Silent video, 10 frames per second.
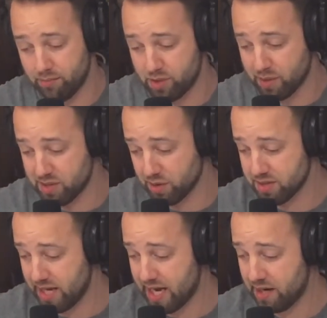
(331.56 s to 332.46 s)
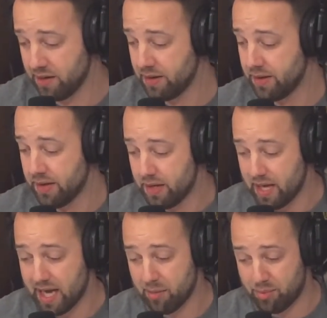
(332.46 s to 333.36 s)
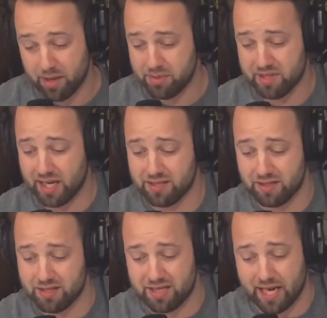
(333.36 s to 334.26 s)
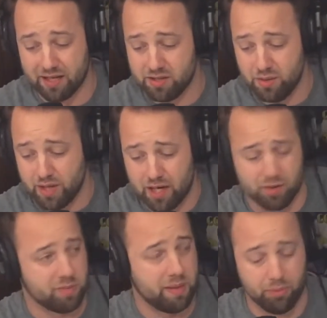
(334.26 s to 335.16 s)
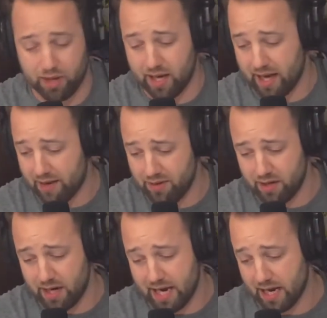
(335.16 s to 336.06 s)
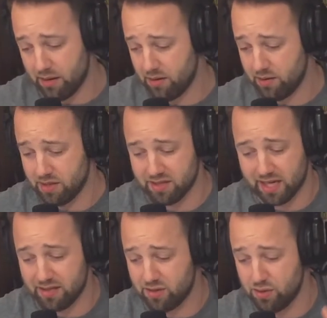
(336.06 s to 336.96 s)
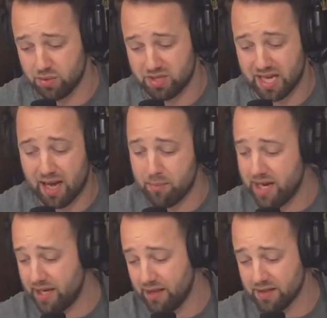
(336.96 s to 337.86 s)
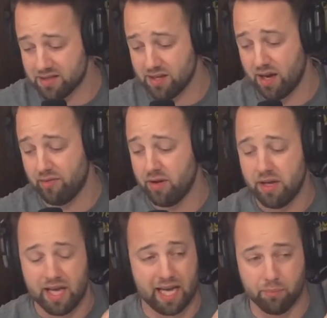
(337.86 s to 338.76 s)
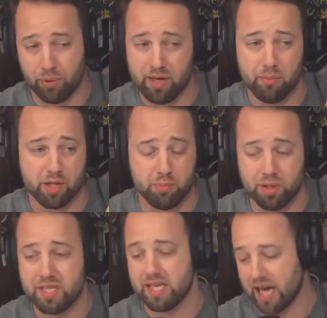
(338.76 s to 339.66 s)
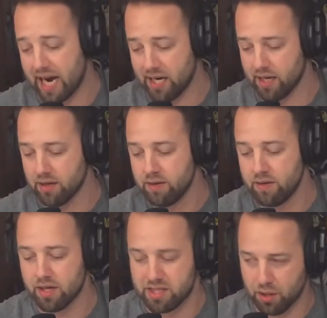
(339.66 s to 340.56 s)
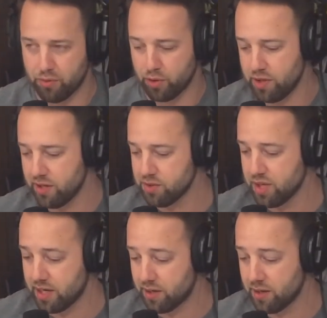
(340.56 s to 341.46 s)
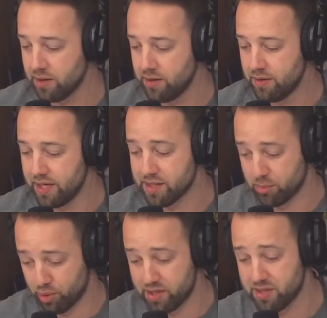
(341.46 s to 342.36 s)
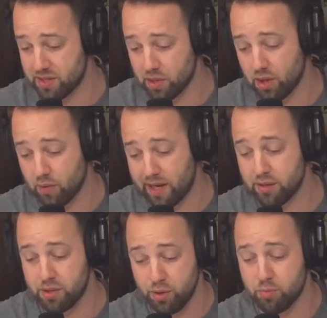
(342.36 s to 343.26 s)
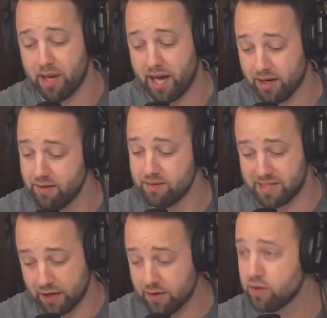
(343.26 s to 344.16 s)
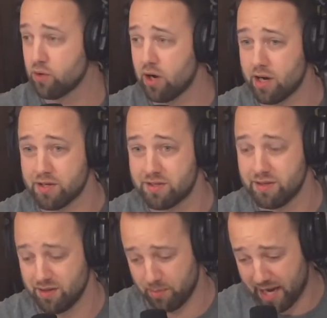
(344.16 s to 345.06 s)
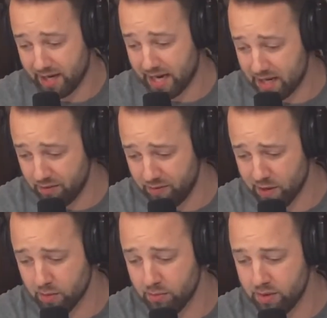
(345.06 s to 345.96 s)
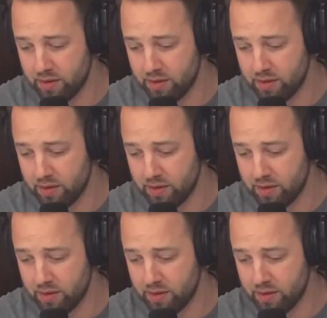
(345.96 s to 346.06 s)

Tony Stark's dad. And Pym decides that this tech is too dangerous. People can't have it, and decides to stop making the stuff and pretty much puts it in hiding until 30 years later, his apprentice and all-around douchebag, Darren Cross, the bad guy of the film,